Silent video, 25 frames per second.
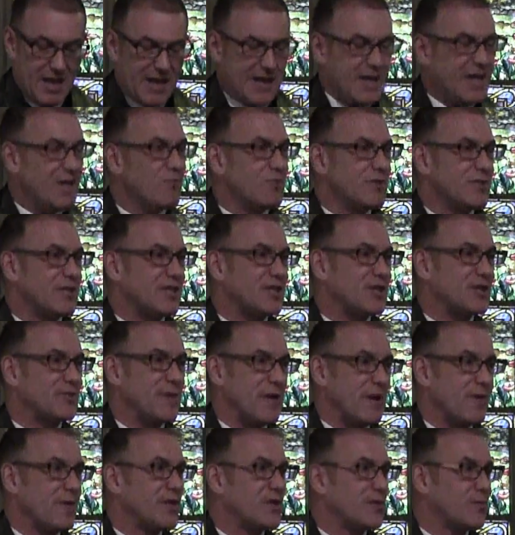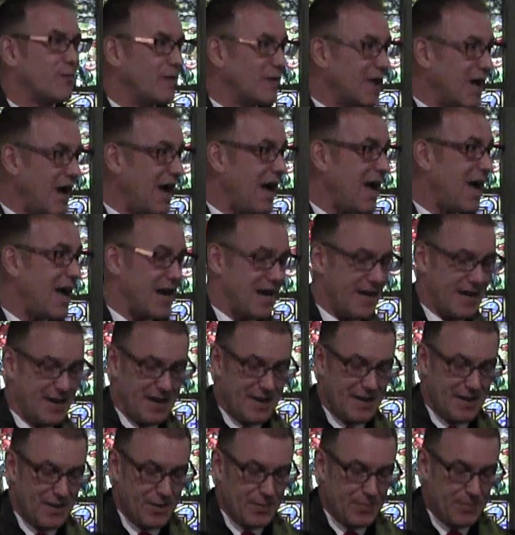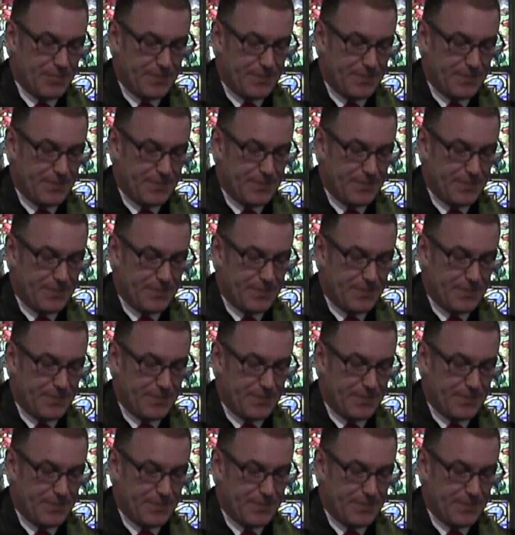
and he was a spiritual guide.